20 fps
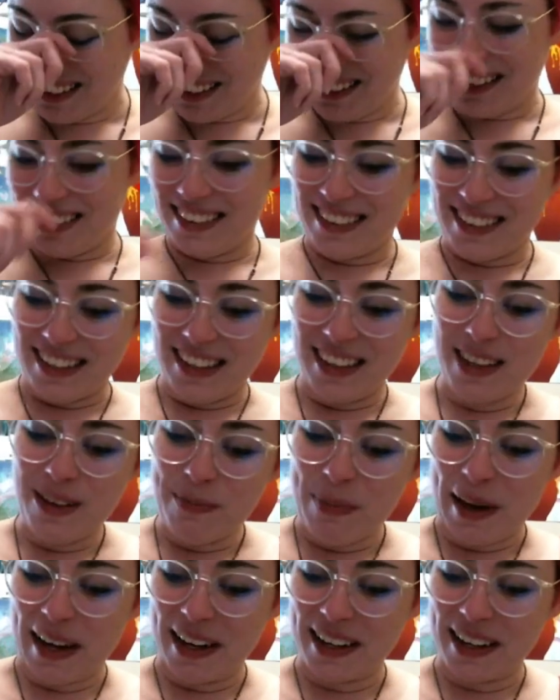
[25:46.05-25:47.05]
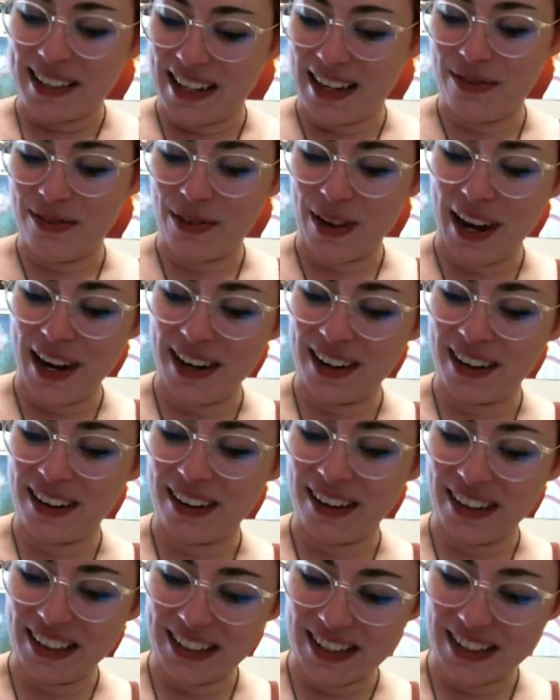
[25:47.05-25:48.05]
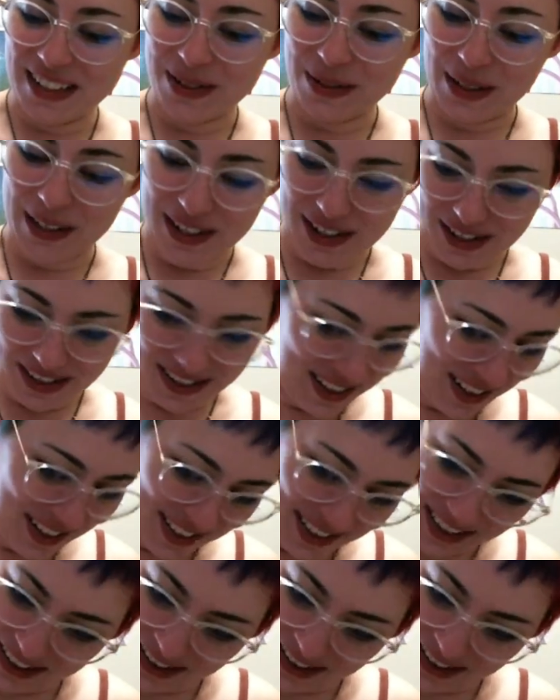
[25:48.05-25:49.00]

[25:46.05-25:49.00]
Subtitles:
In the past, I've hated all dishwashers because they don't